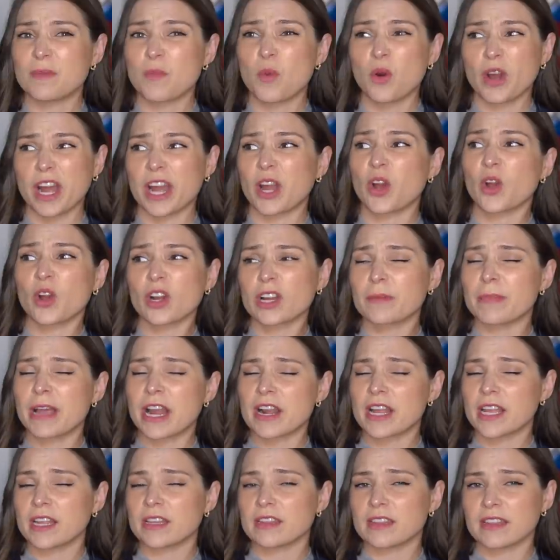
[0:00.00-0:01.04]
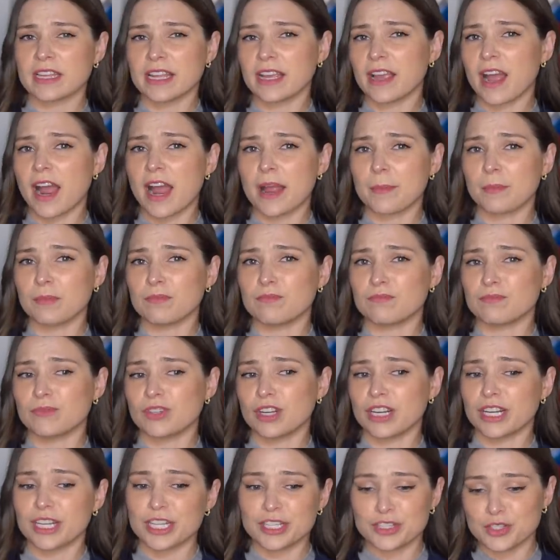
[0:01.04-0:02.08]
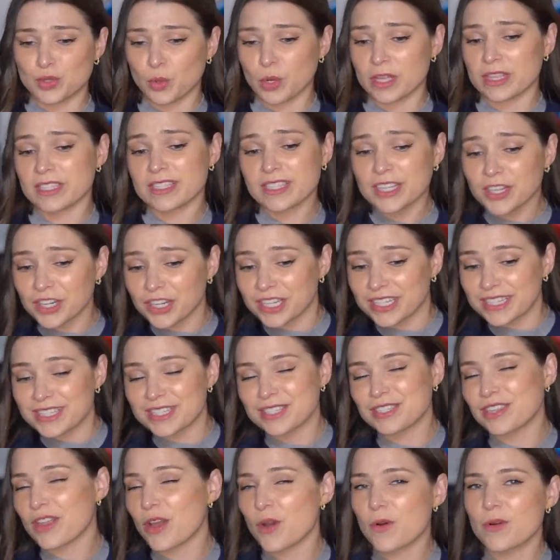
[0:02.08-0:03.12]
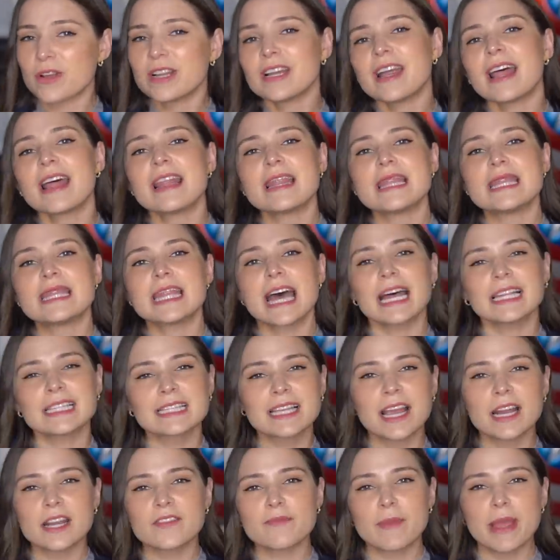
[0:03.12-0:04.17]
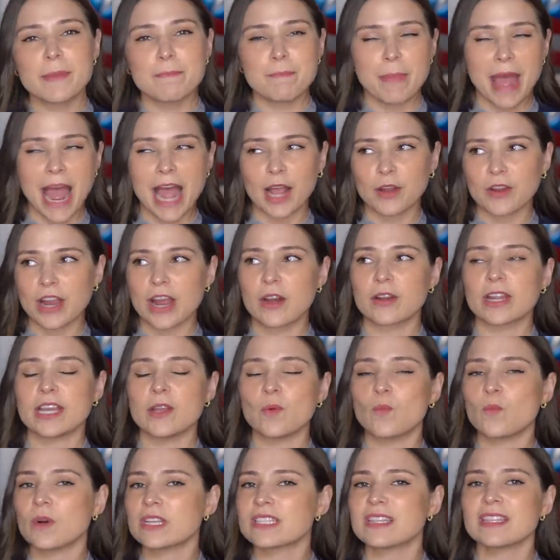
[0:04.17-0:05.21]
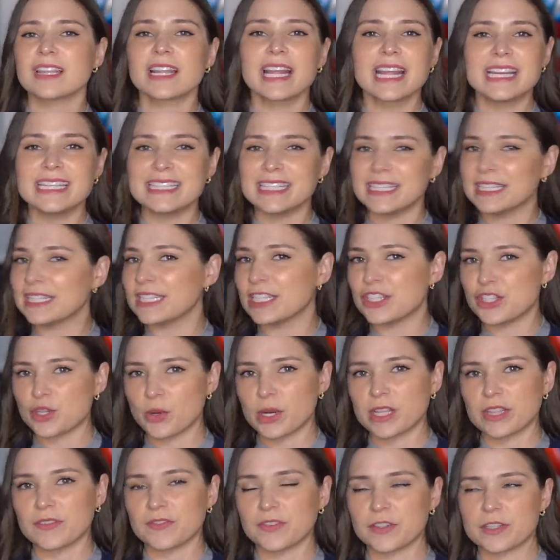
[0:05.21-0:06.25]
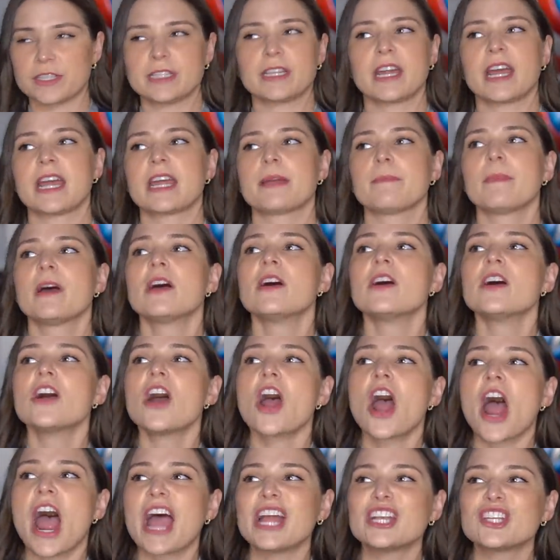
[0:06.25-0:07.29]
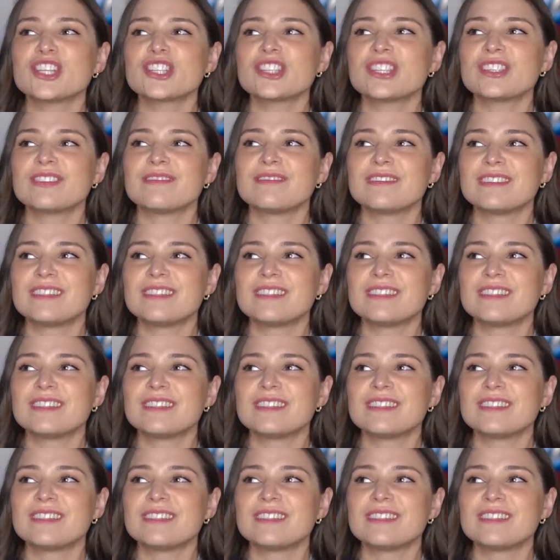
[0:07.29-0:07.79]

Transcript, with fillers: more I heard about it, think I'm gonna enjoy the series. So that's kind of my background. It wasn't that I didn't enjoy it the first time. I just